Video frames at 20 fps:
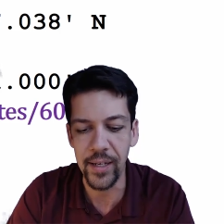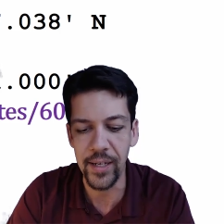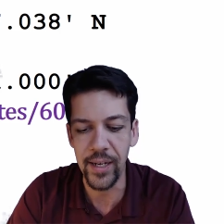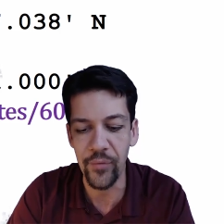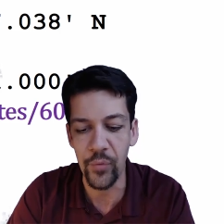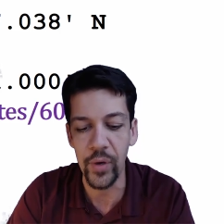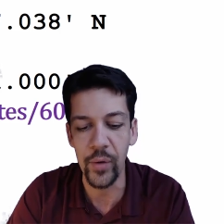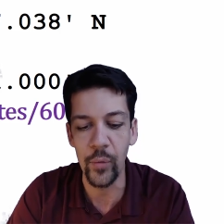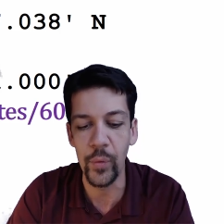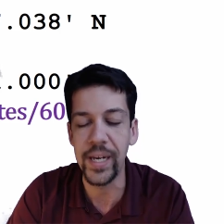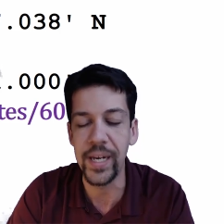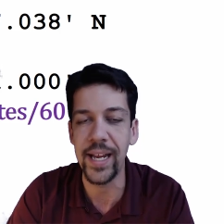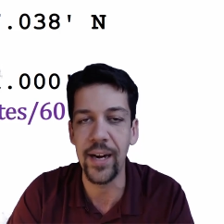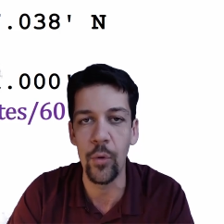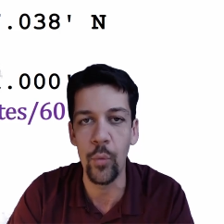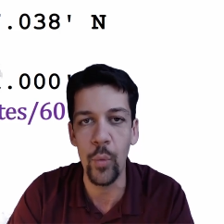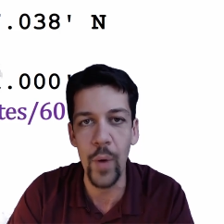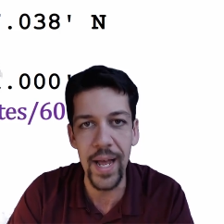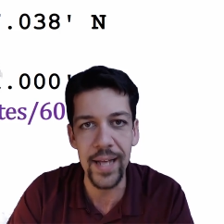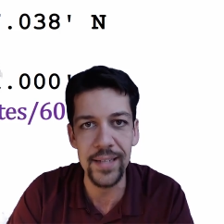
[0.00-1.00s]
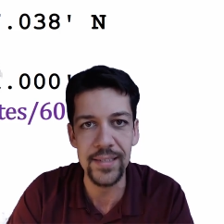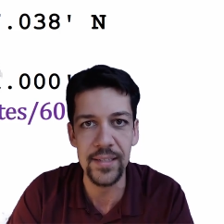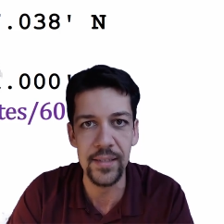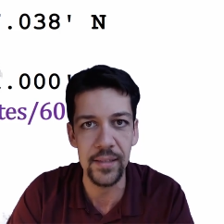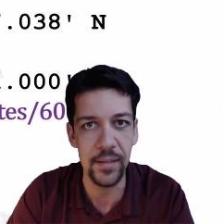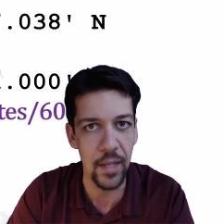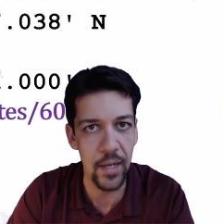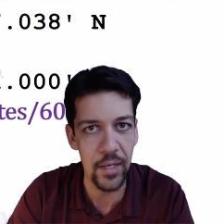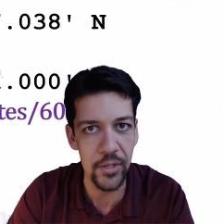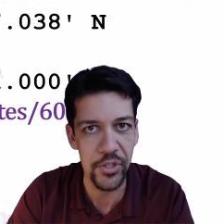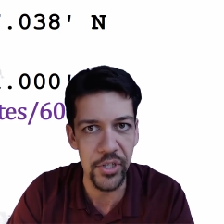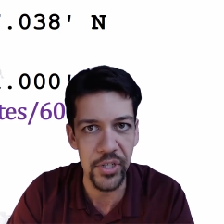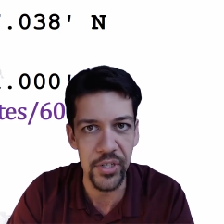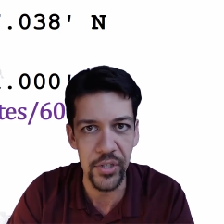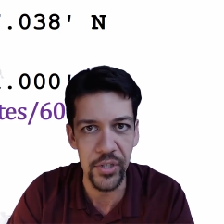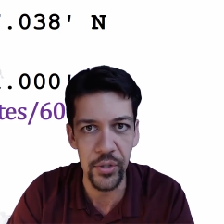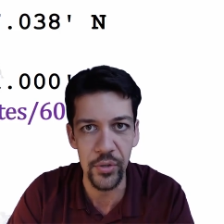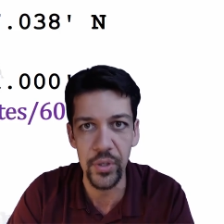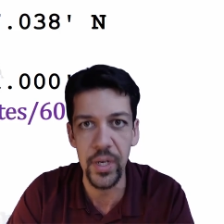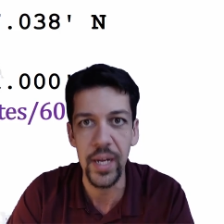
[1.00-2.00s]
if we get a west
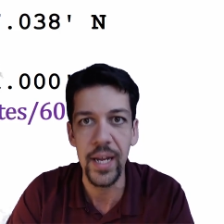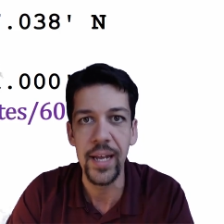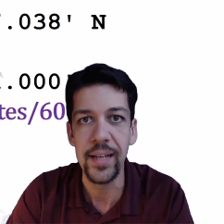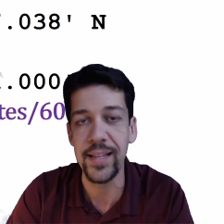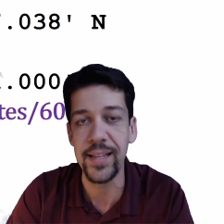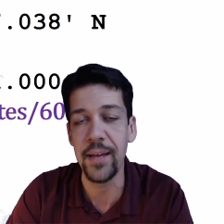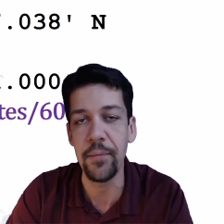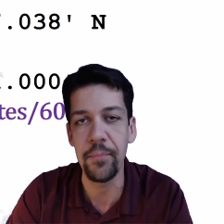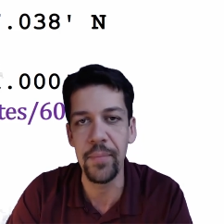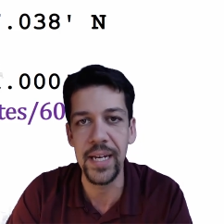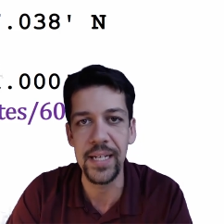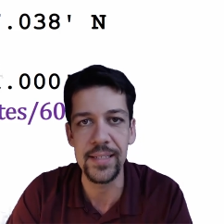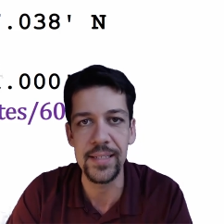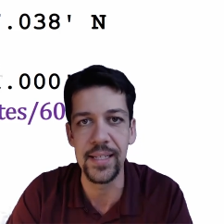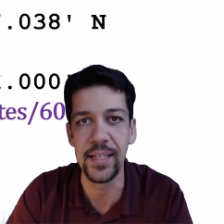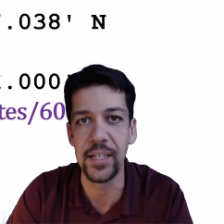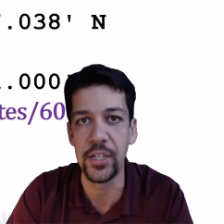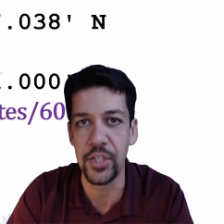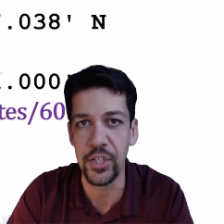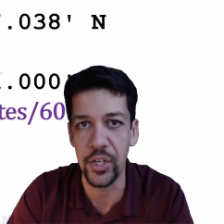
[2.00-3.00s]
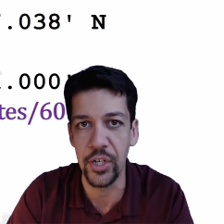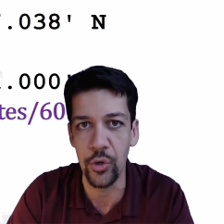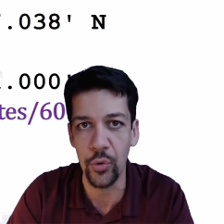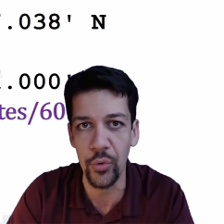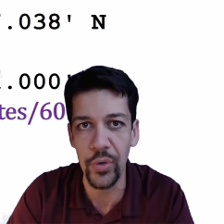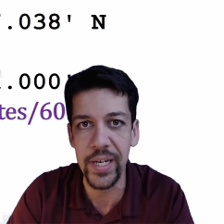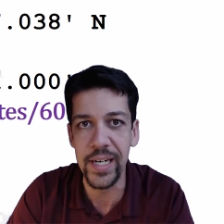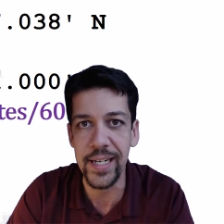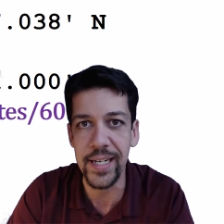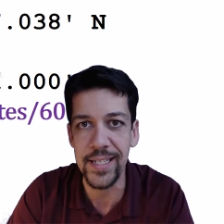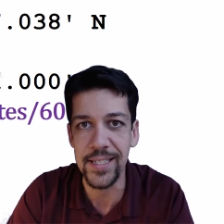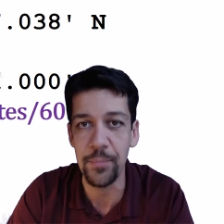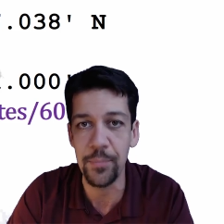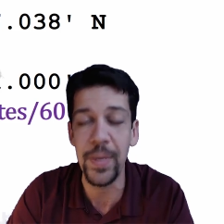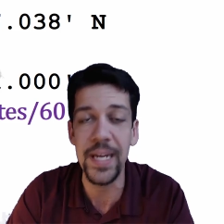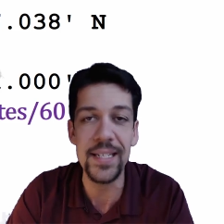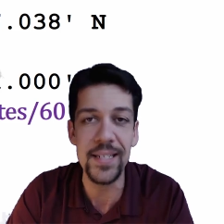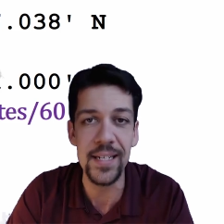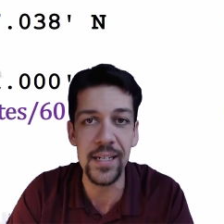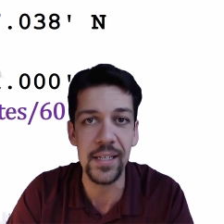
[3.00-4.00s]
longitude, that makes the degrees
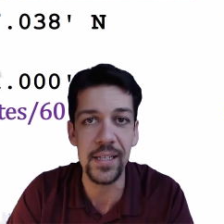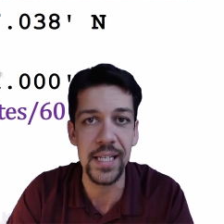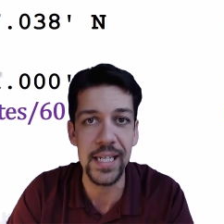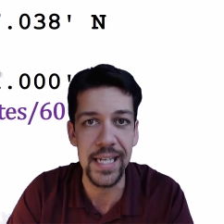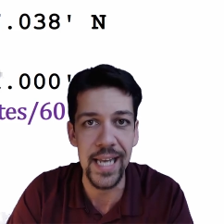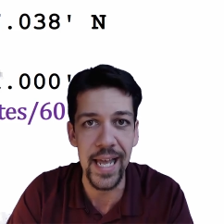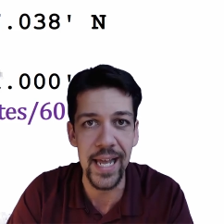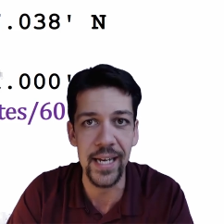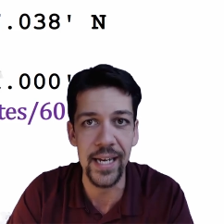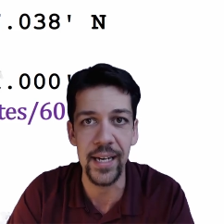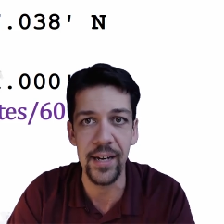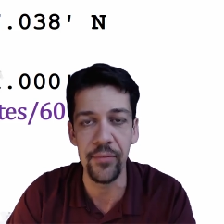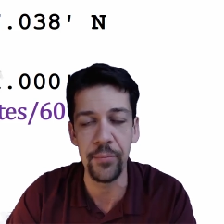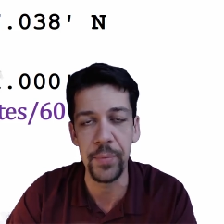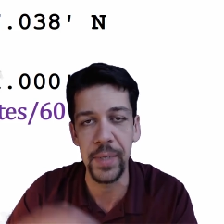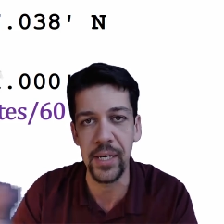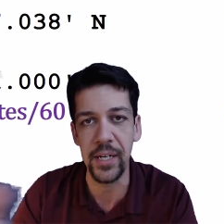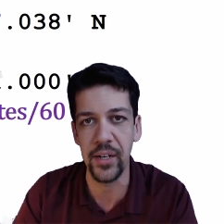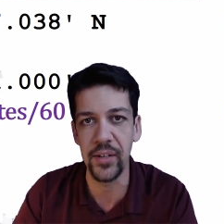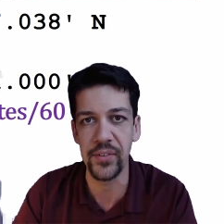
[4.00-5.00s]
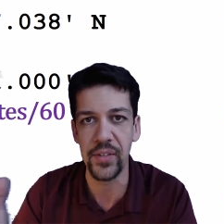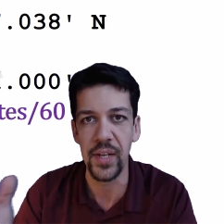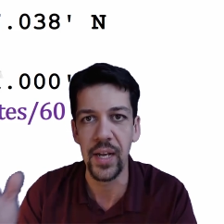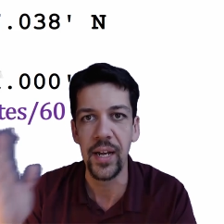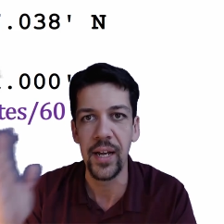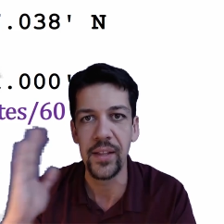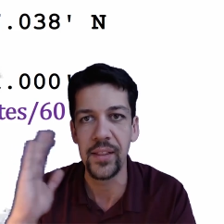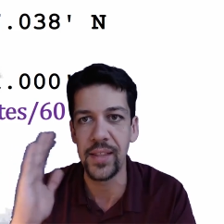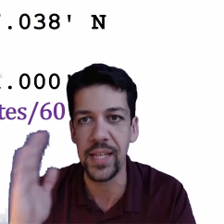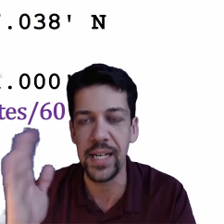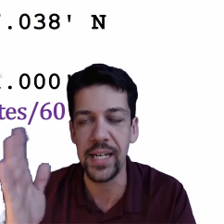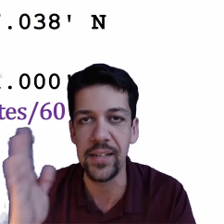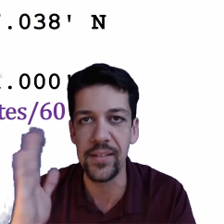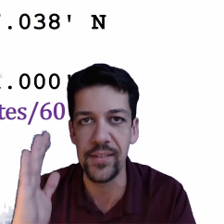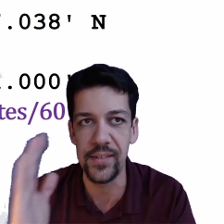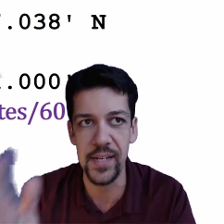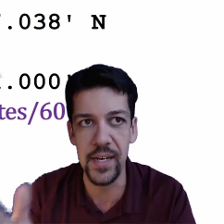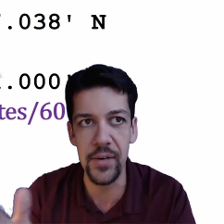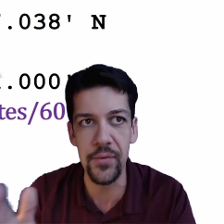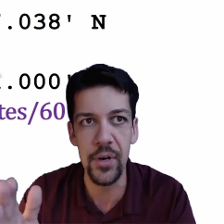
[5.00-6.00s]
basically negative, because the
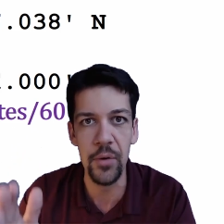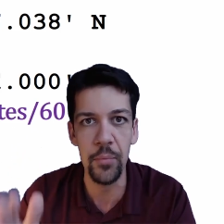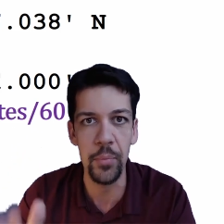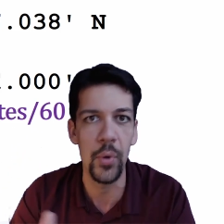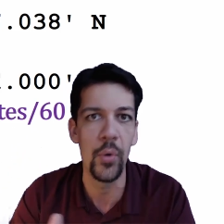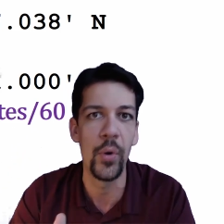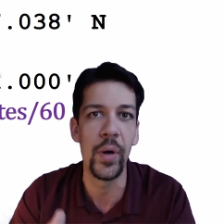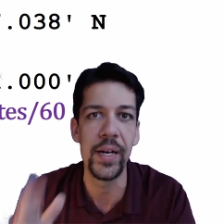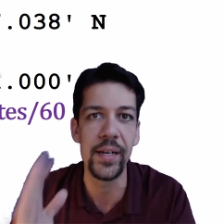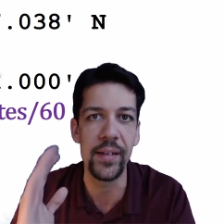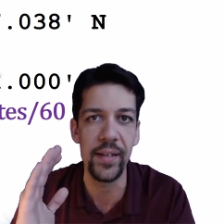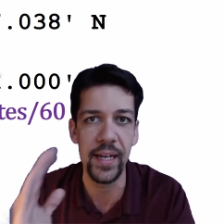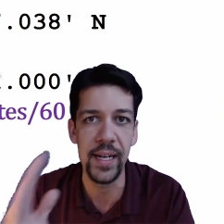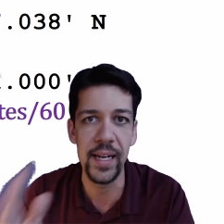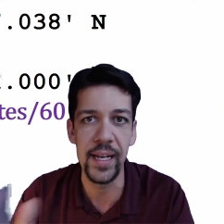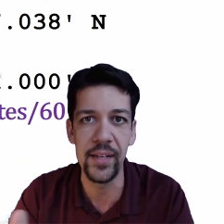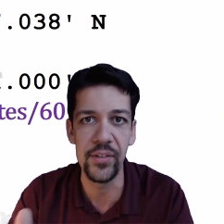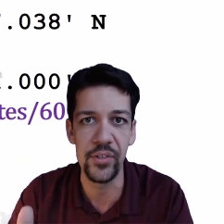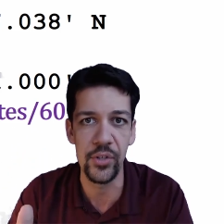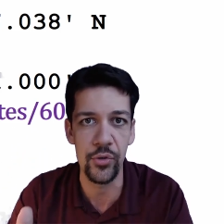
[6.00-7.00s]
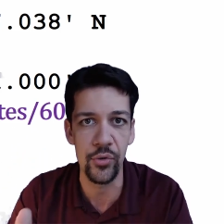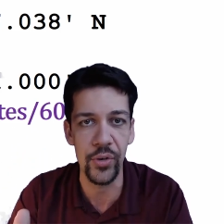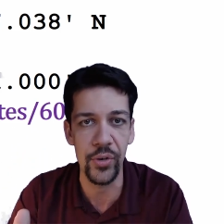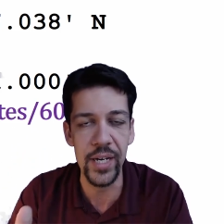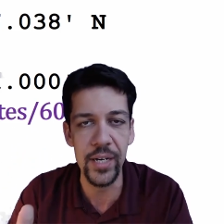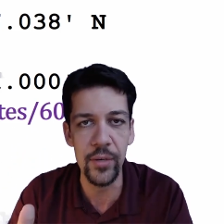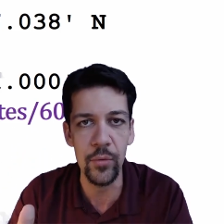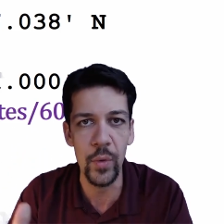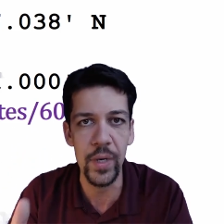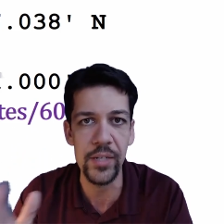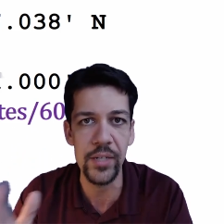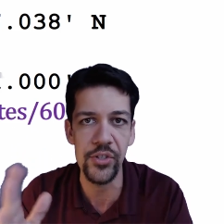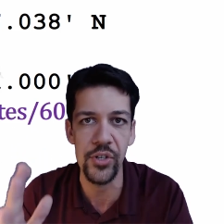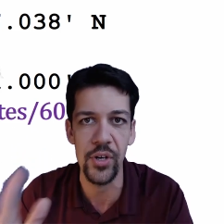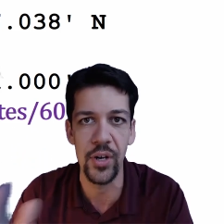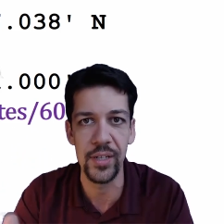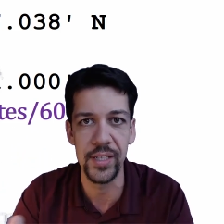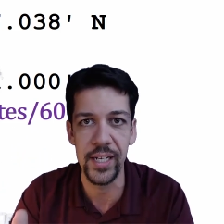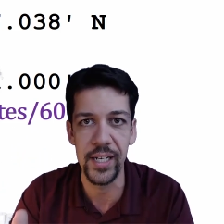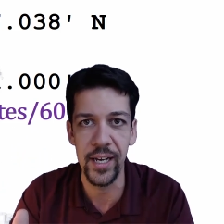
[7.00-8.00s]
0 point is Greenwich
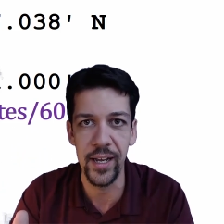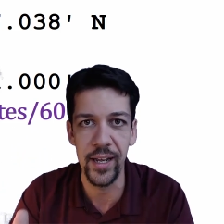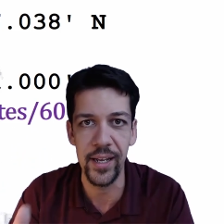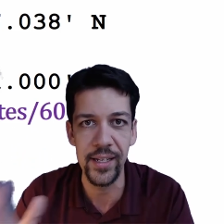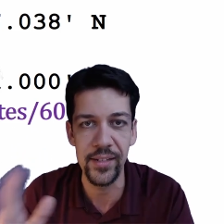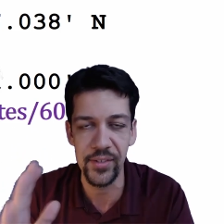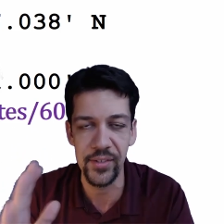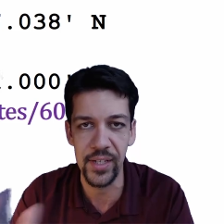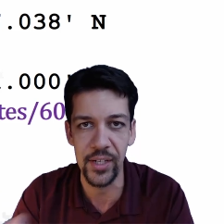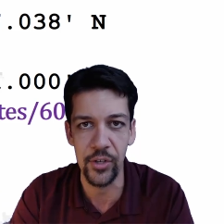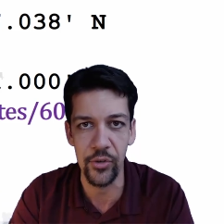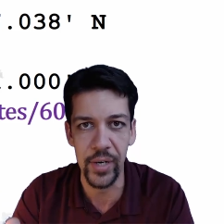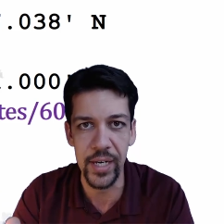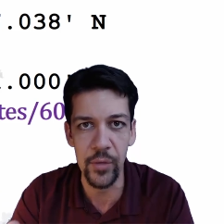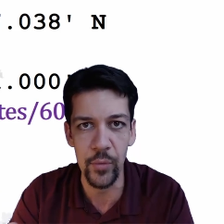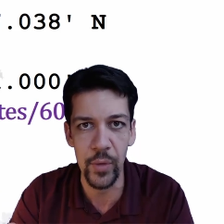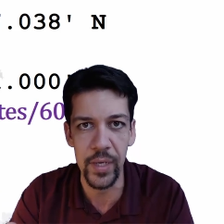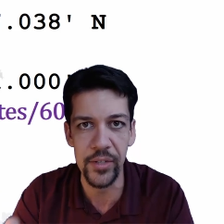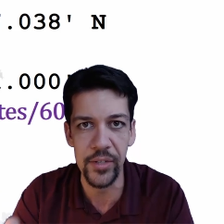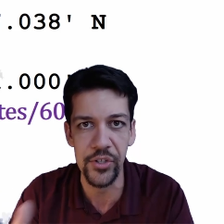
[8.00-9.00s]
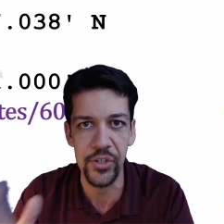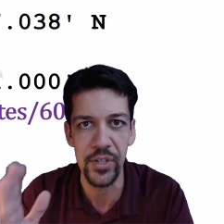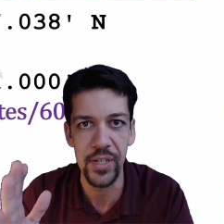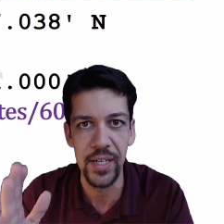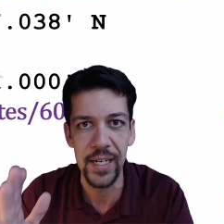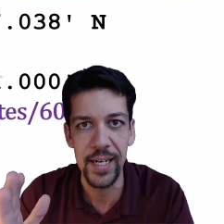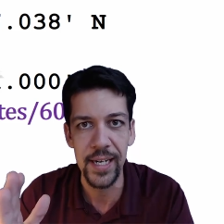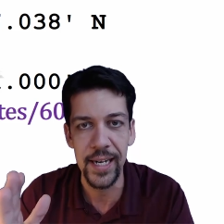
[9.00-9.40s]
the Greenwich